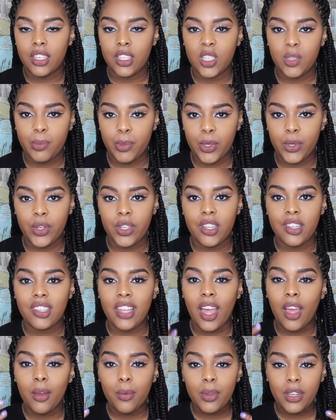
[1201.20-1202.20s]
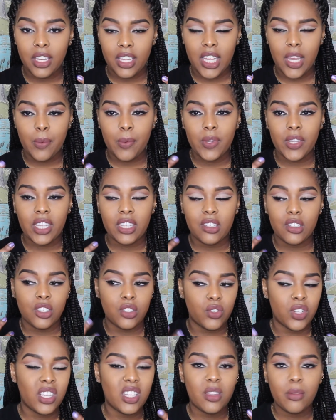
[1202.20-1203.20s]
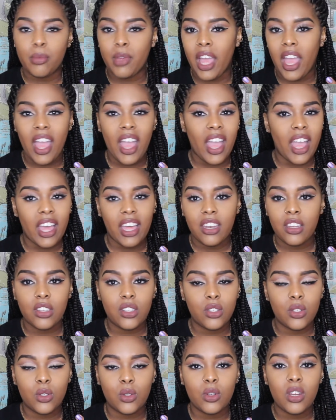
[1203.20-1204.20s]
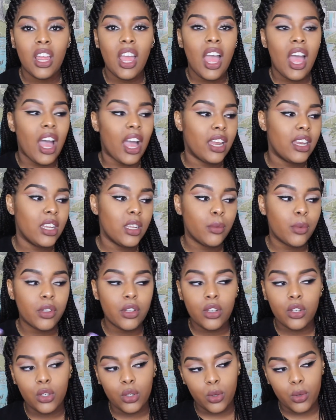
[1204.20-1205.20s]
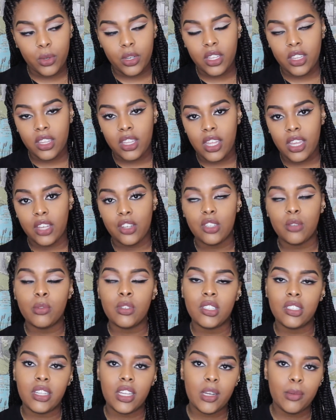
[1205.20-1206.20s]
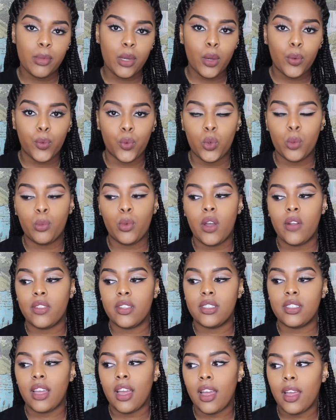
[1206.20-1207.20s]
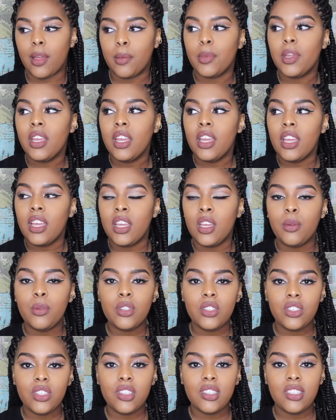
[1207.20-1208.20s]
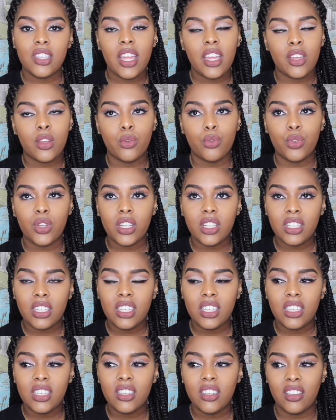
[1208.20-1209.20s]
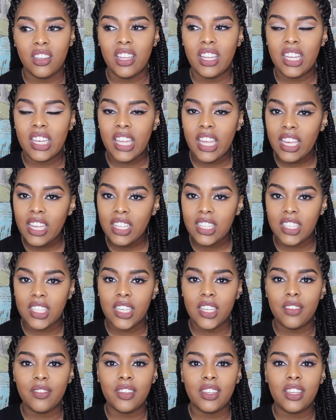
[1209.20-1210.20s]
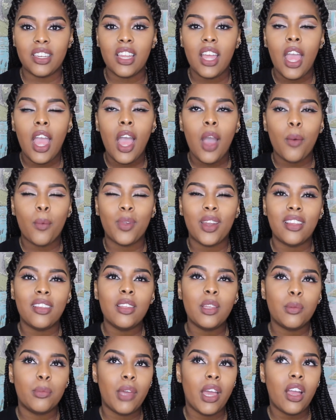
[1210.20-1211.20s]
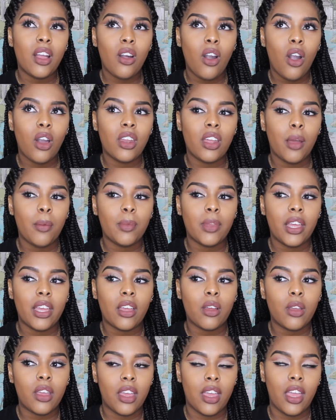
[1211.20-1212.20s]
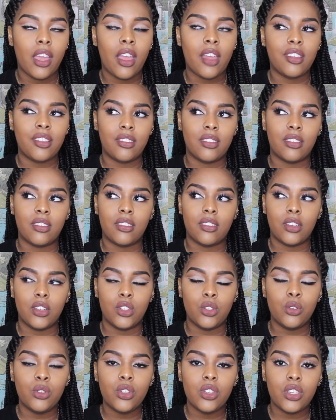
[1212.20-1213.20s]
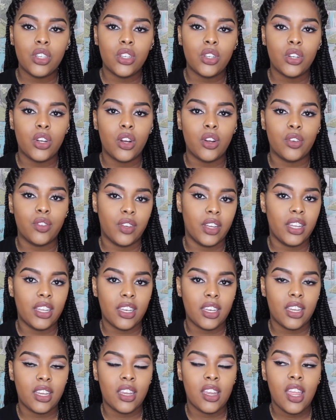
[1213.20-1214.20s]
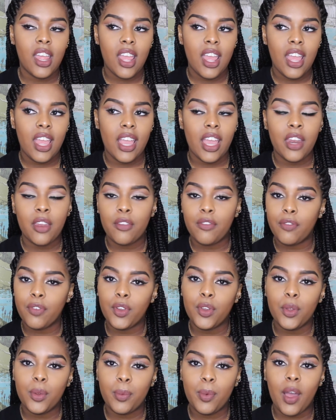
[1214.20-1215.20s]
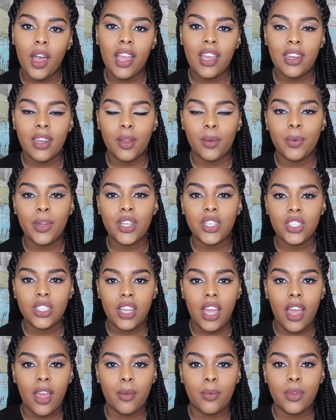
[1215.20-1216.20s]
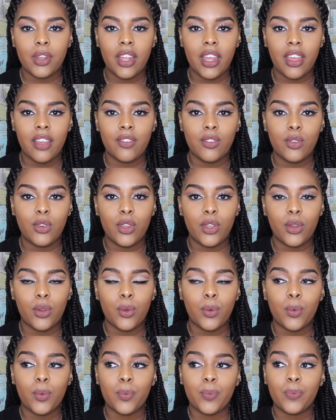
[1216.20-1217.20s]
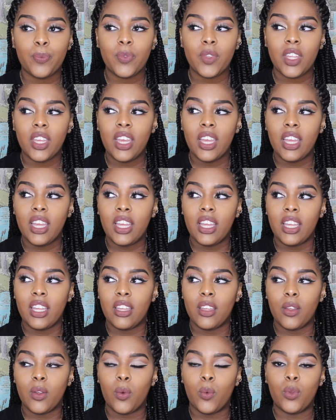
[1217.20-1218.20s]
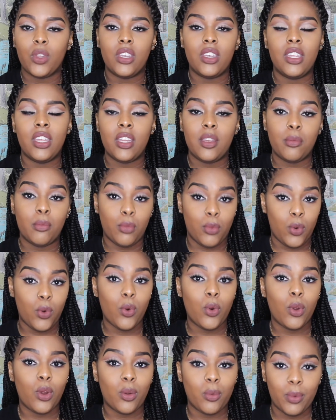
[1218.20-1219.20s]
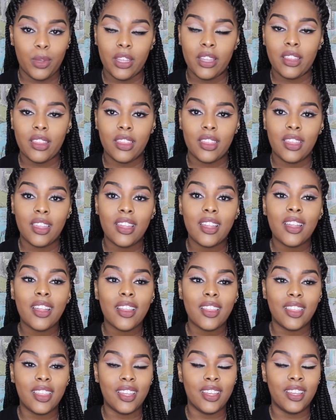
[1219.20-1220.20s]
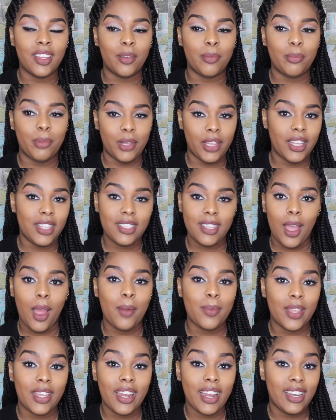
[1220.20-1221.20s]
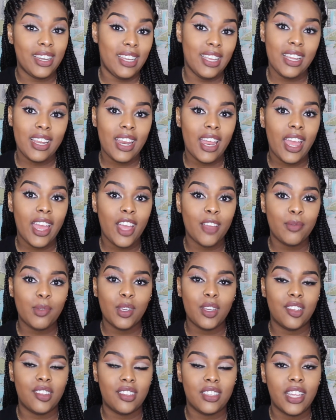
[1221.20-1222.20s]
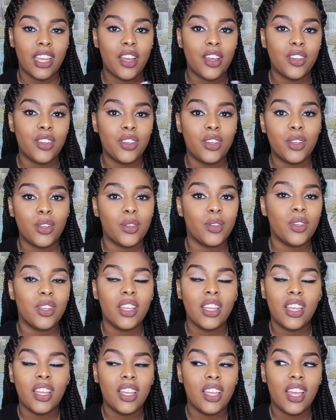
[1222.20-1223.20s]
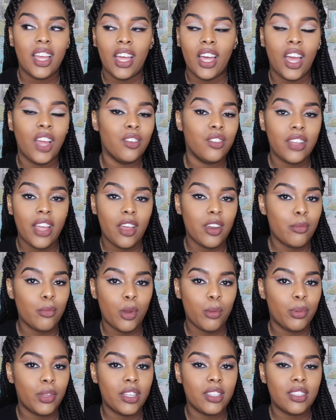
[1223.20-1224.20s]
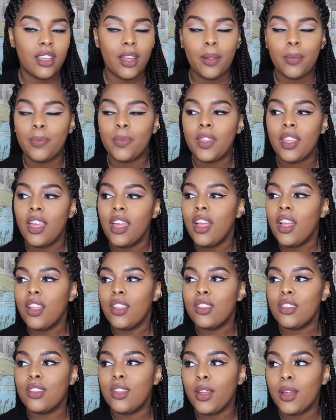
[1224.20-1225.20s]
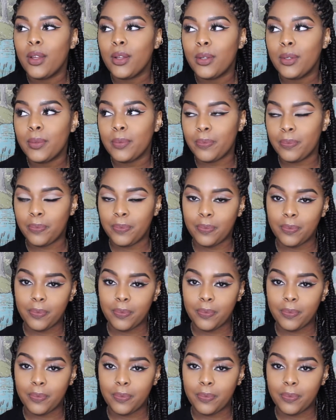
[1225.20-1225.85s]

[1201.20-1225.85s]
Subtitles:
experience. I went in with like this really bad attitude. I didn't want to do anything. I just wanted to sit in my room all the time. It was just like really negative. And when I look back on it, I'm like, okay, it's junior year already, and it flew by, and I wish that I would have, you know, did more with the playtime that I did have, because now, you know, I don't have no more playtime. So